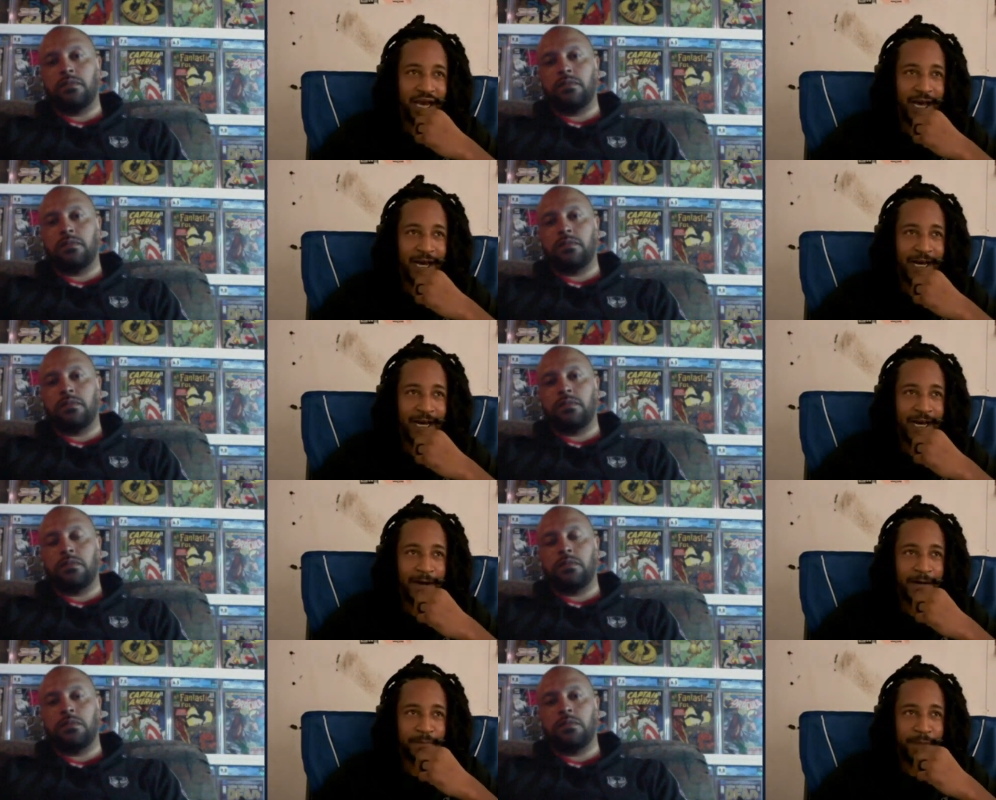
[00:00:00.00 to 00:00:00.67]

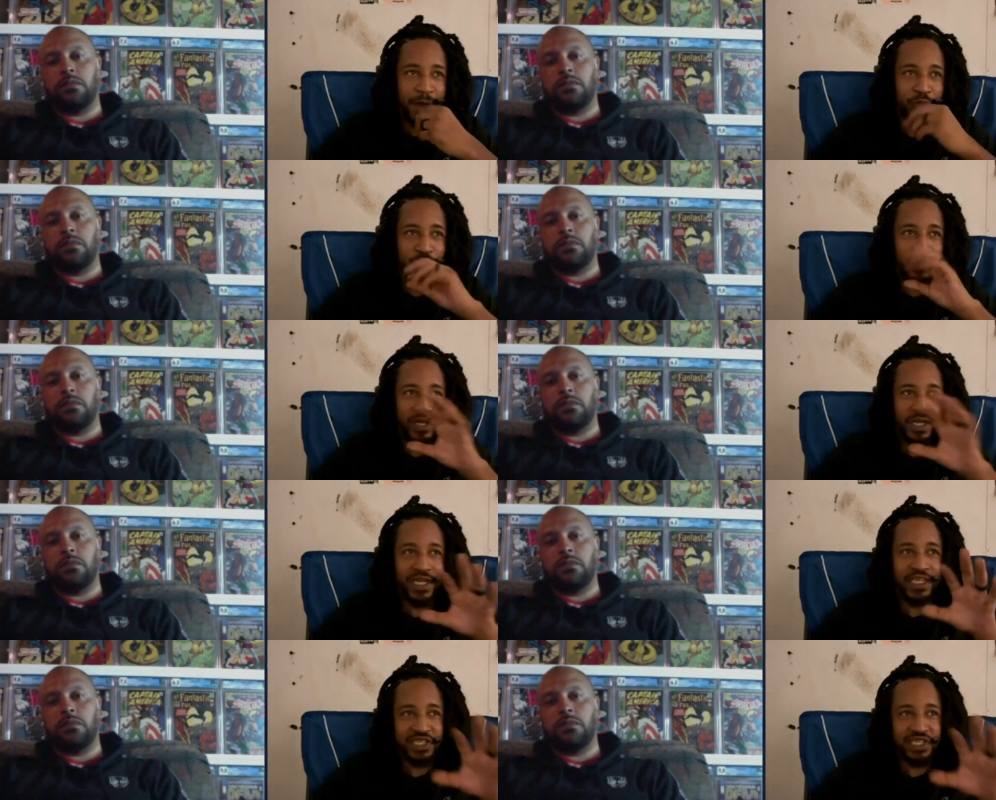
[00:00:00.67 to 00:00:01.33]
Speaker 1: Um, I
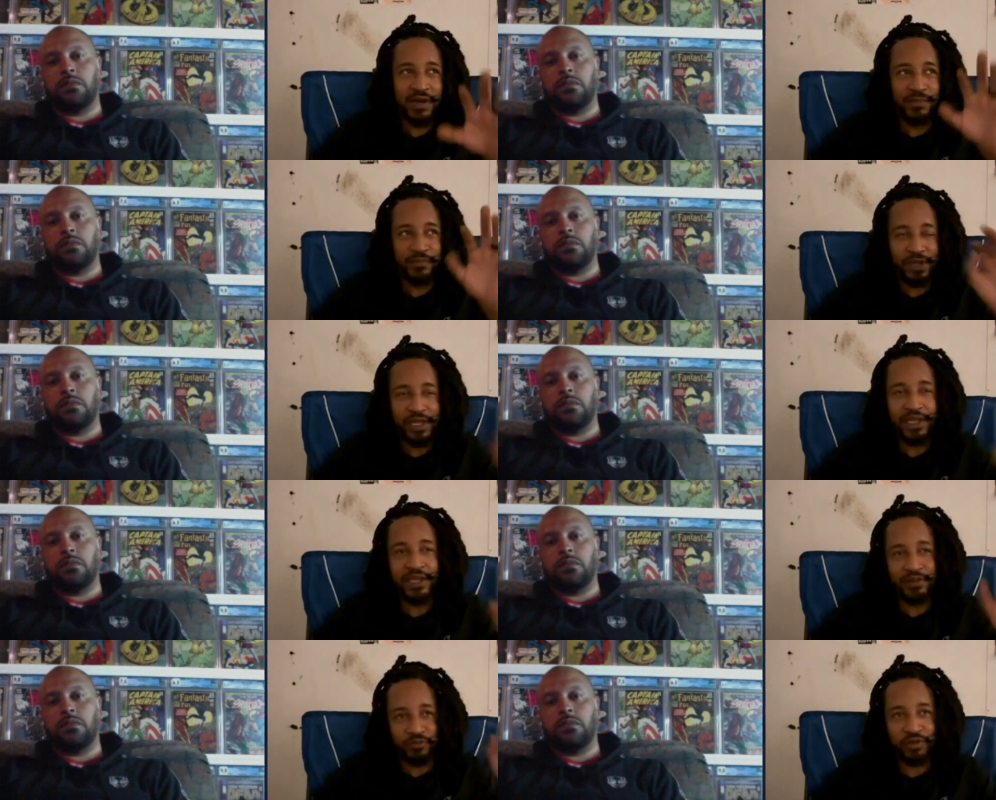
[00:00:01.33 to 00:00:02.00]
want to get your
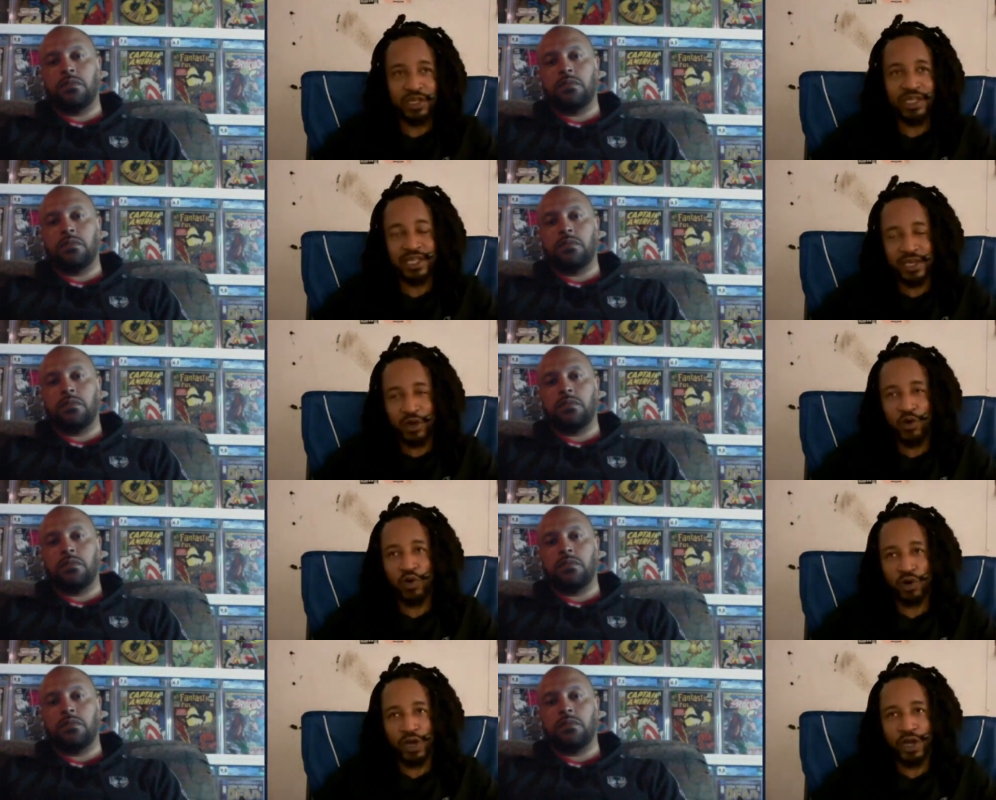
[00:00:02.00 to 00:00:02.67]
opinion really
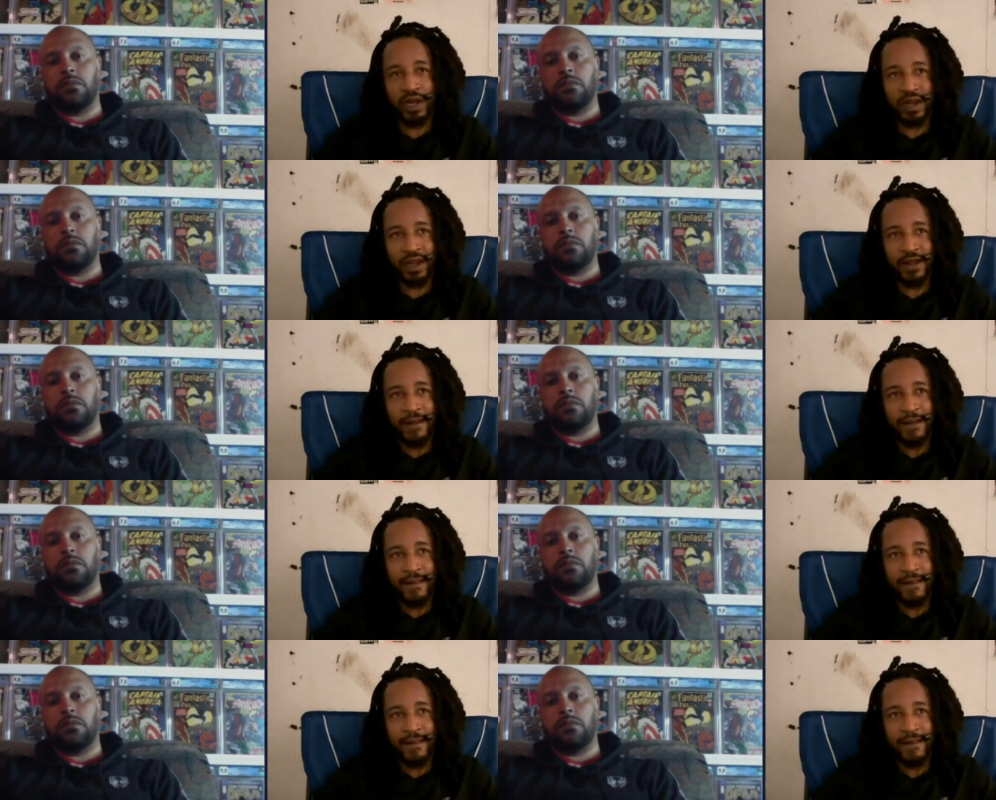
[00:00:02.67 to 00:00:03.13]
on